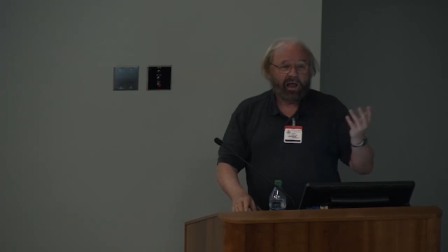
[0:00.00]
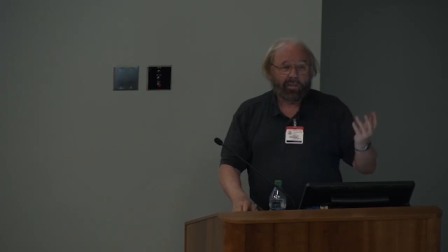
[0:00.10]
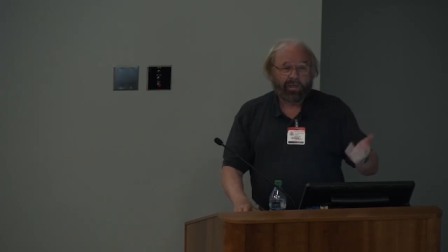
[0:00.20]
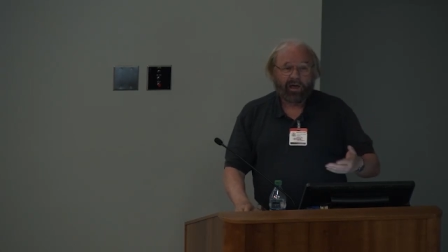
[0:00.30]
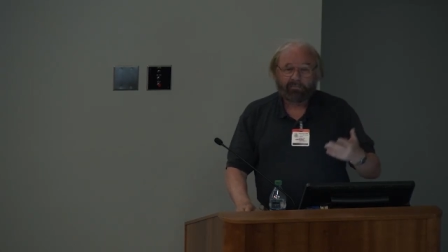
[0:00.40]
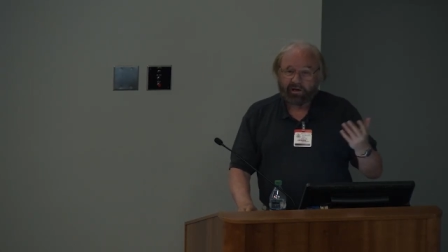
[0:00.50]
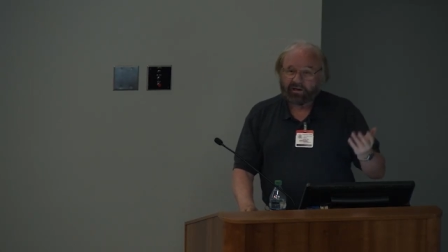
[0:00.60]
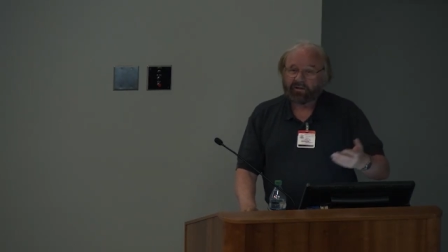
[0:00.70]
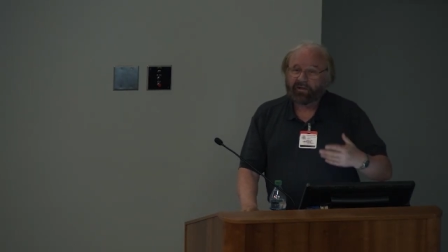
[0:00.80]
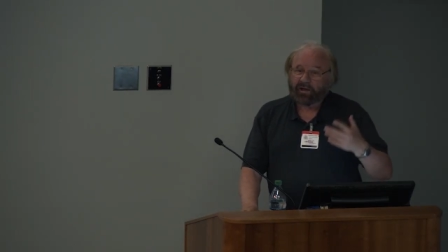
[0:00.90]
and they're
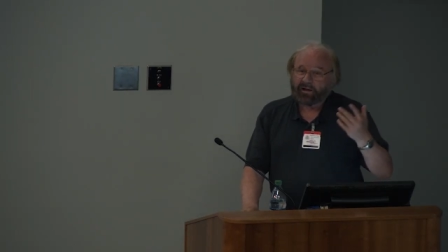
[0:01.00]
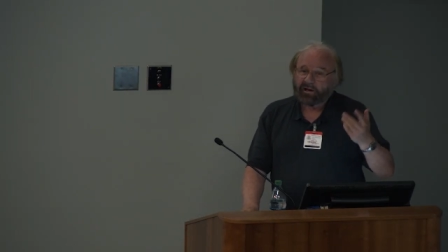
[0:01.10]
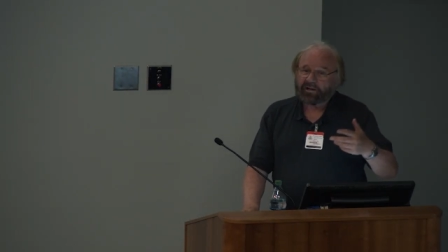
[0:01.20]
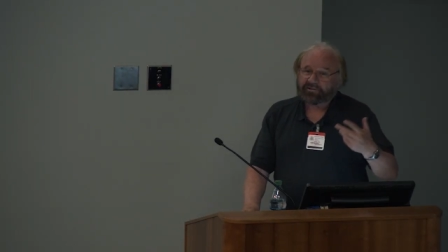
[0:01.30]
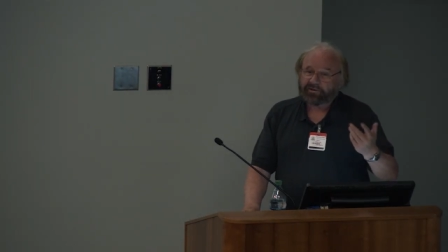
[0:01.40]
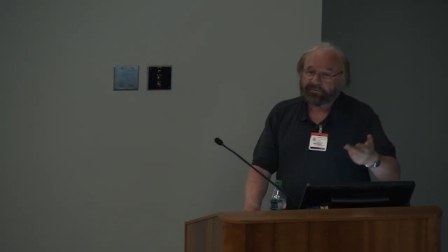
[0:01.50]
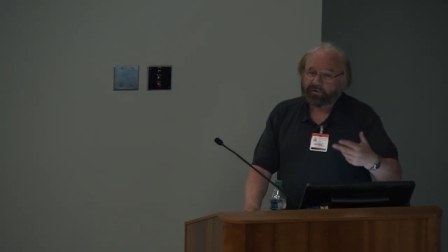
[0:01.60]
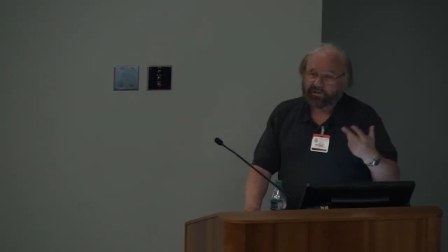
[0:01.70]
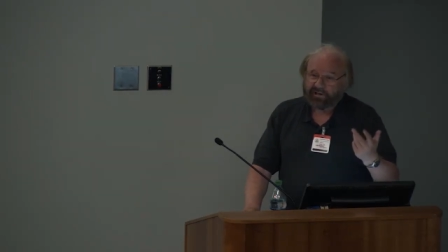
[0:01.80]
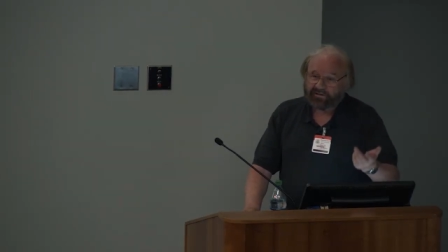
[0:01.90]
making their last three or
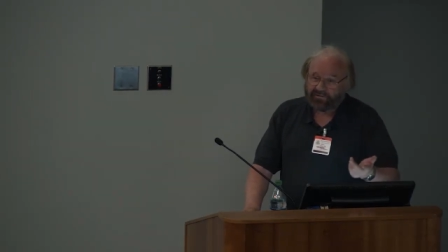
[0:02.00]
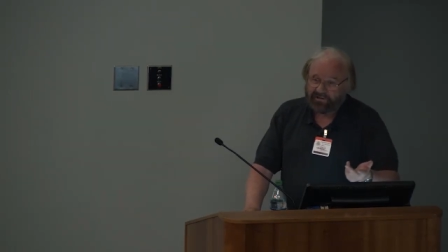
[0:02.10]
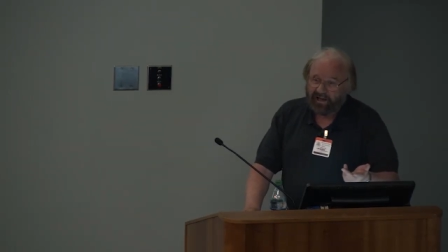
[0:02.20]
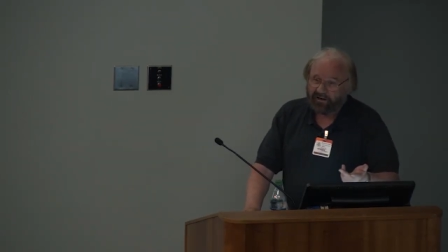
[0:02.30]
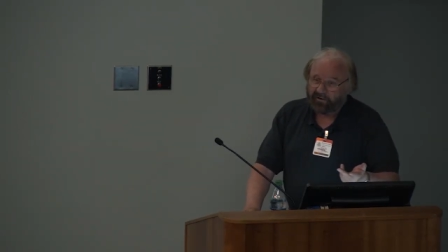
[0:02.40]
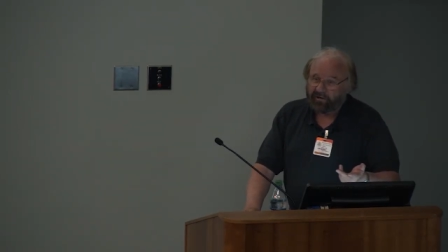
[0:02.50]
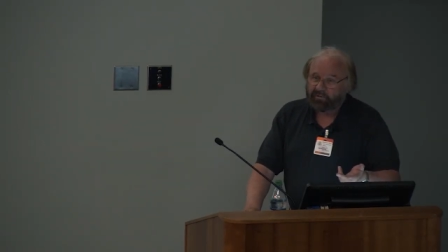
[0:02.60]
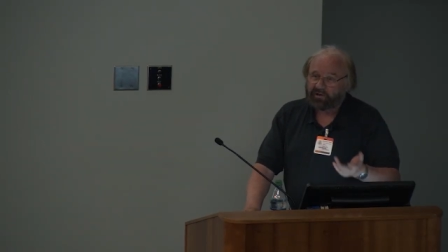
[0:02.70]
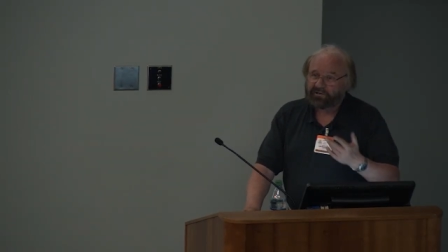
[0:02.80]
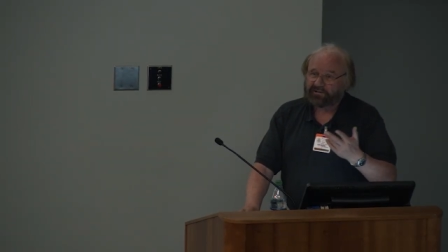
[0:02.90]
four days of salary
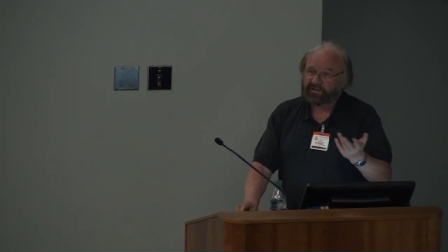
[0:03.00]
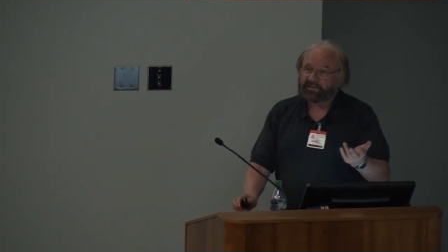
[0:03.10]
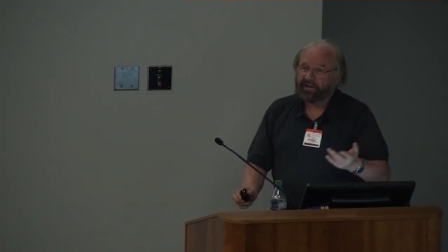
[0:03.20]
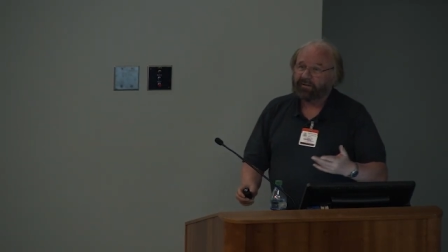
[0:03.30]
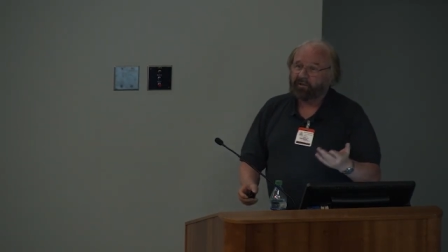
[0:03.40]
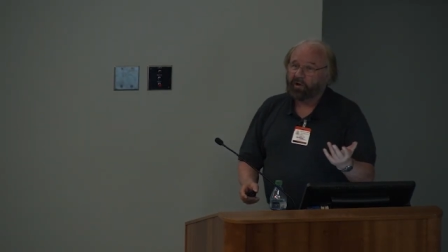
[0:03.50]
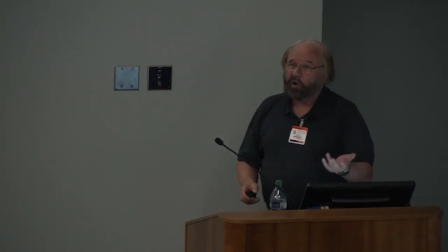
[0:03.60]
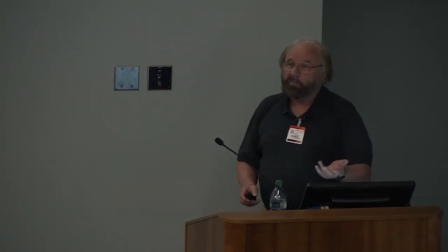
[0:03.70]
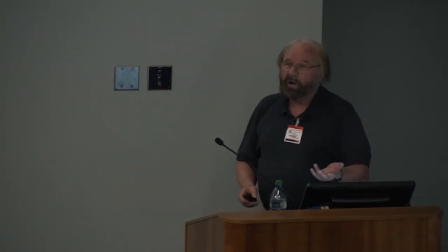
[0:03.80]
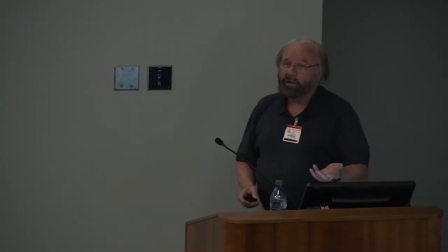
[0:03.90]
because it doesn't cover the
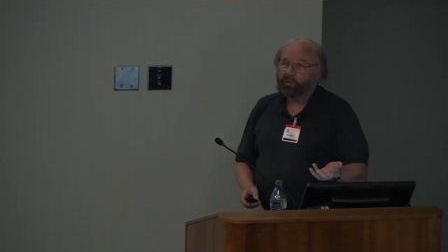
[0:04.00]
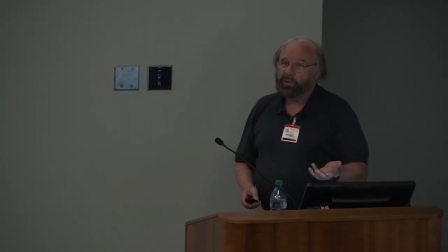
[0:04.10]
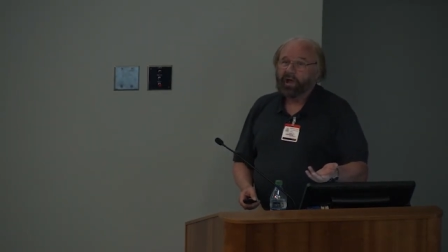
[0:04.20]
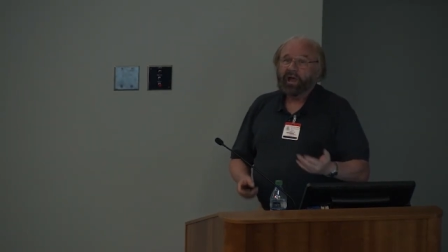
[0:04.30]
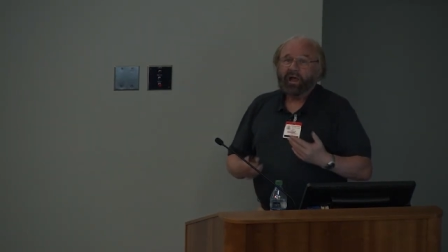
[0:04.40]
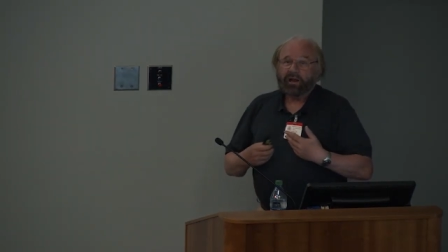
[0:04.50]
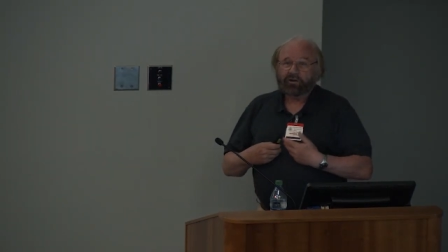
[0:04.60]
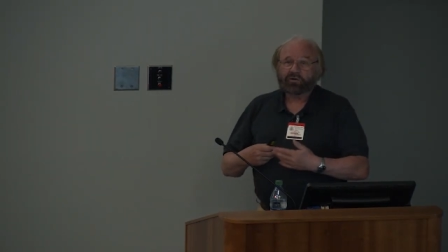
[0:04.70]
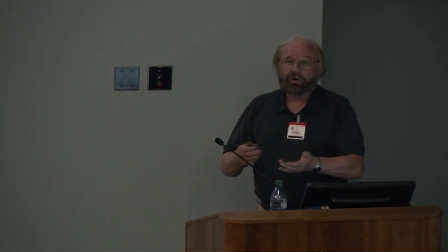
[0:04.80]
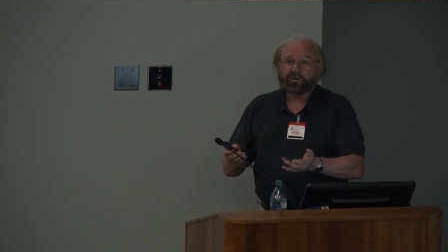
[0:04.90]
whole month, and
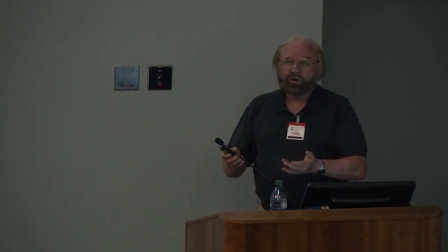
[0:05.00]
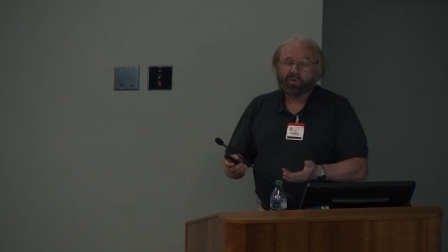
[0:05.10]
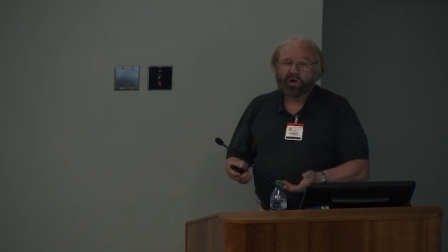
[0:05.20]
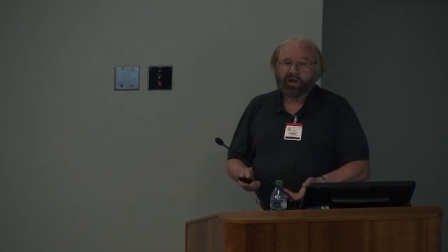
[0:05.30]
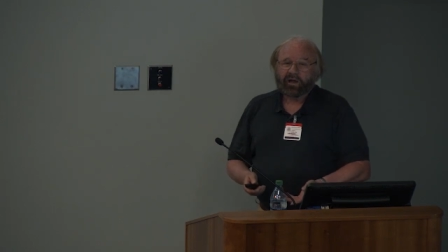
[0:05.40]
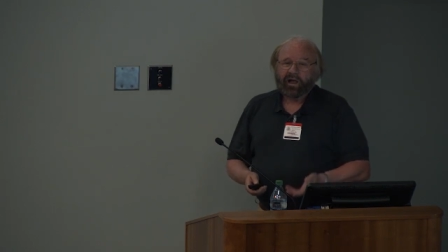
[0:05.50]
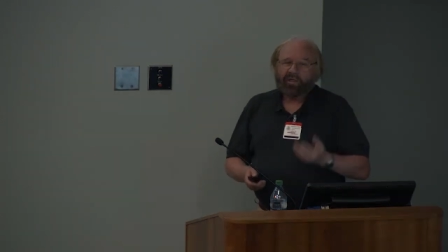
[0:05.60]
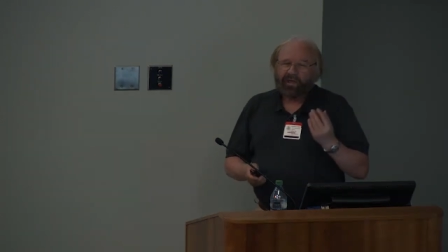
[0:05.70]
you're on your way.